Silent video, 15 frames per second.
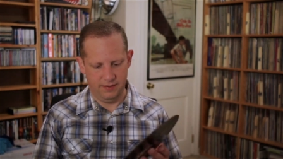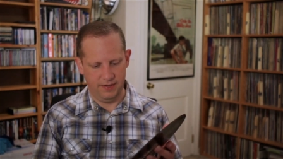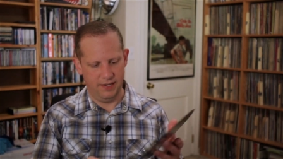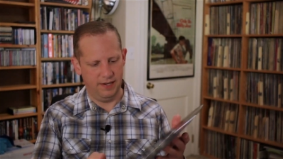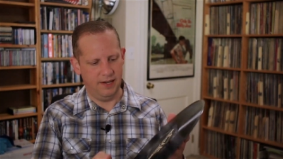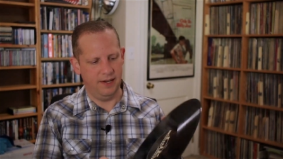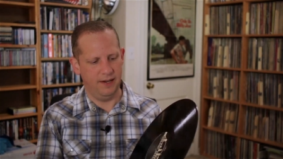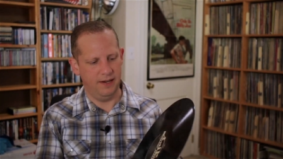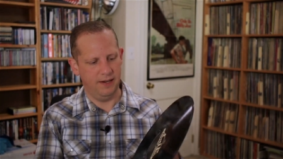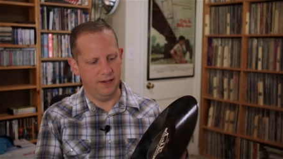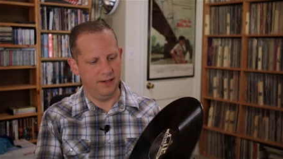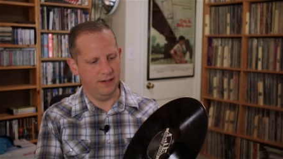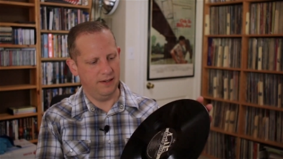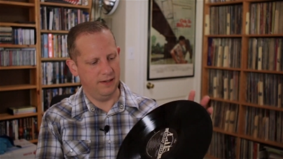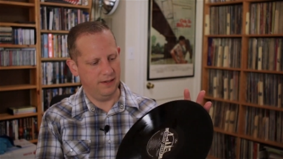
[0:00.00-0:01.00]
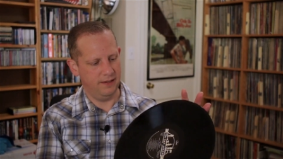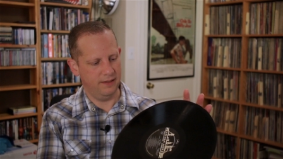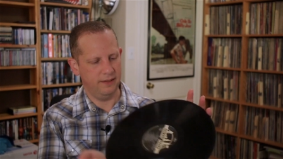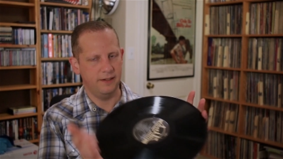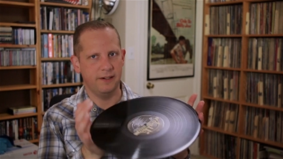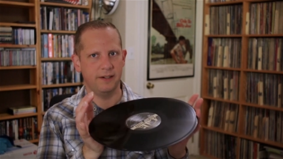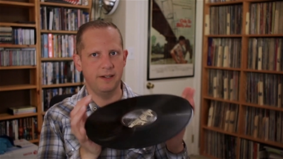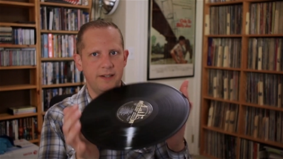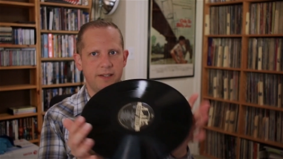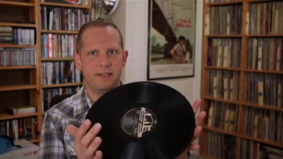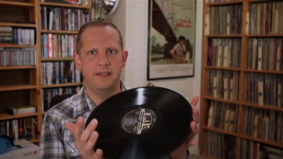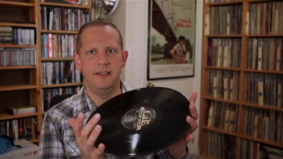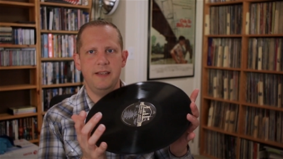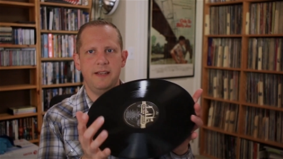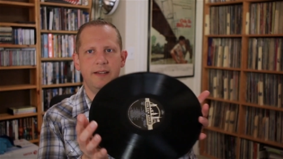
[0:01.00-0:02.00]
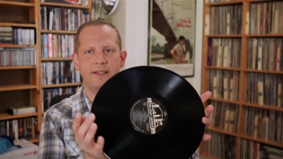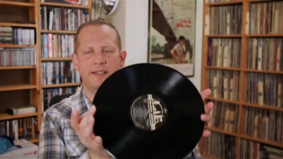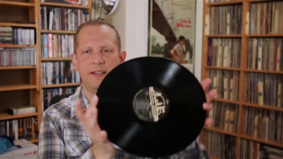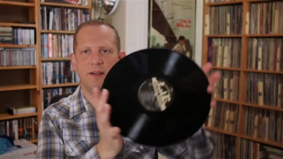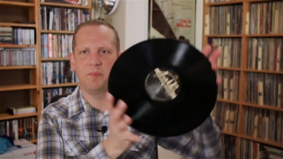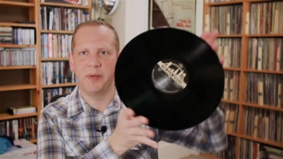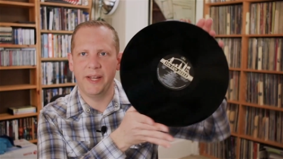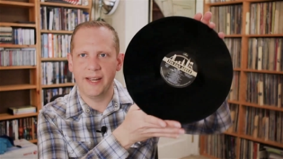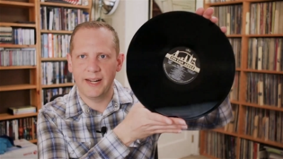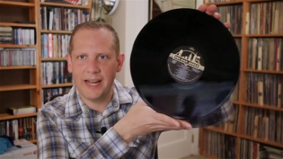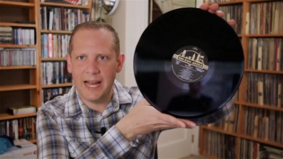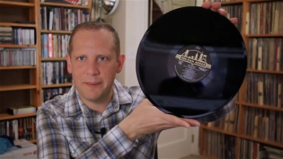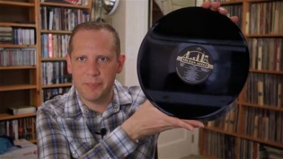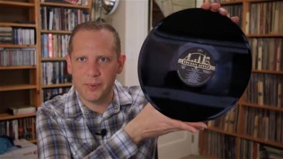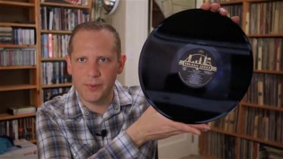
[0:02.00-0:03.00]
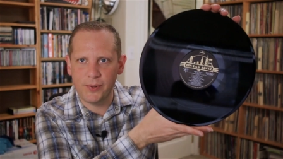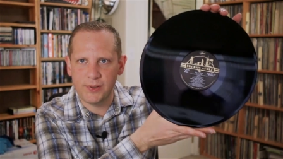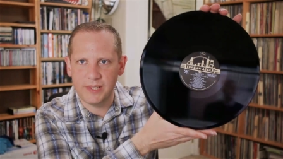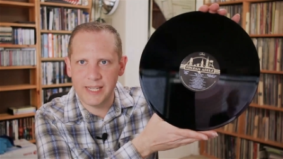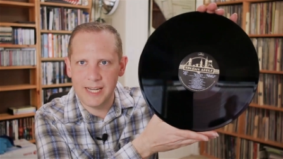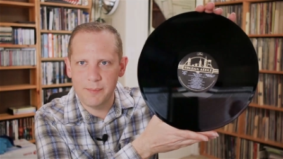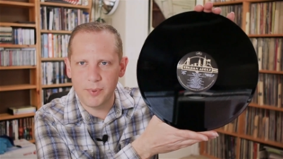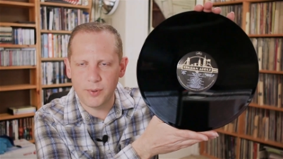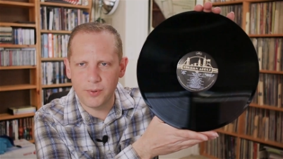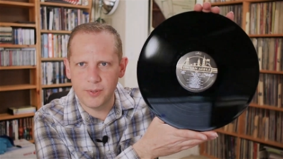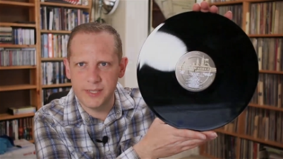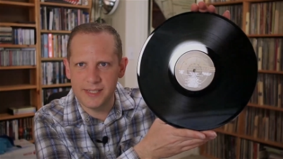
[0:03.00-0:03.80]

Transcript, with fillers: And there is the Tin Pan Apple label.